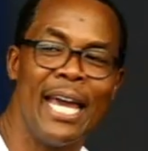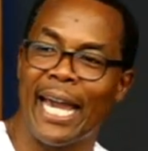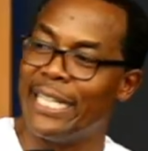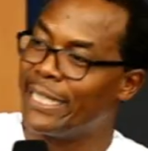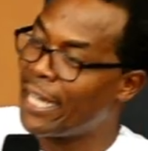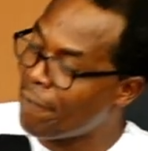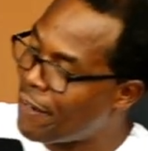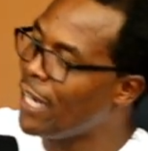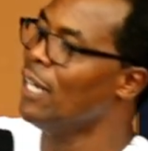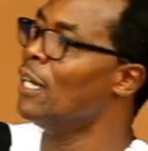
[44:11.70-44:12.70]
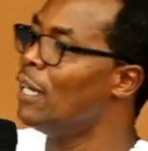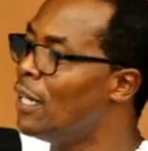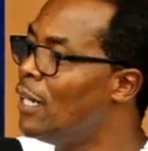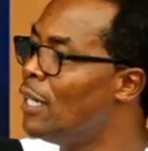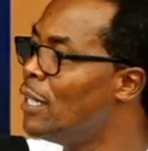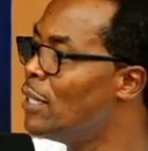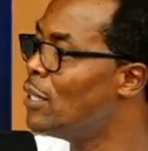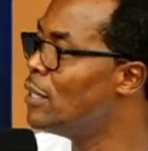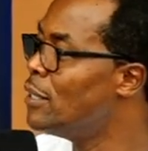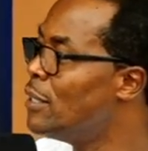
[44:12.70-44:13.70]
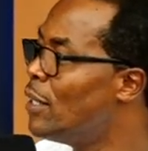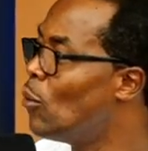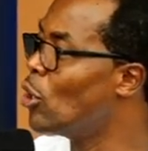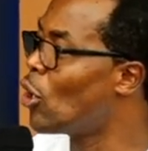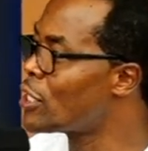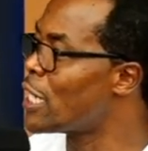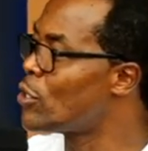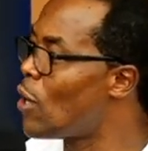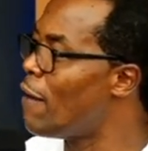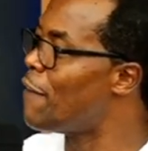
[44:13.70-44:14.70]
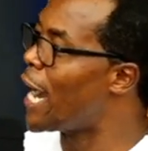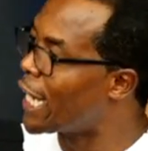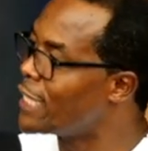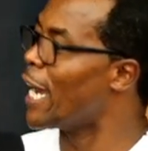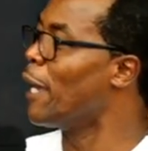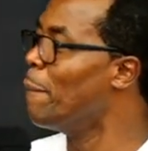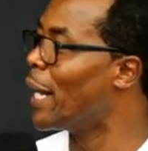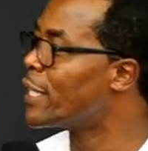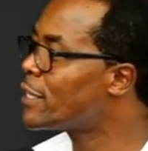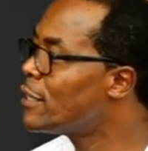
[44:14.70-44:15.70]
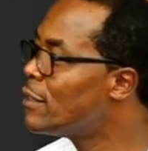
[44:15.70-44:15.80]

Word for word: And giving will cause us to have a greater impact.